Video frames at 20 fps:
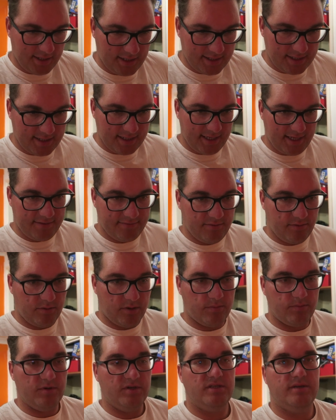Uh,
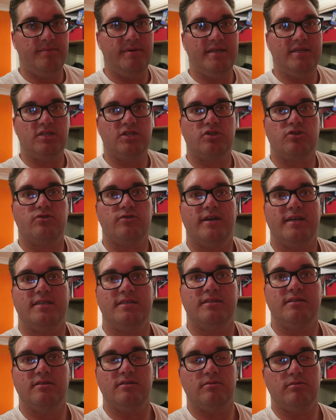everyone was a bit
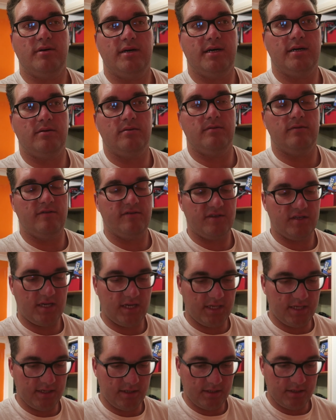stressed as well with
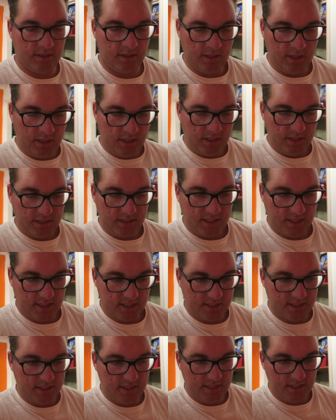tired
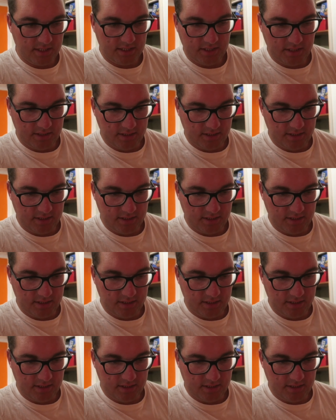tiredness.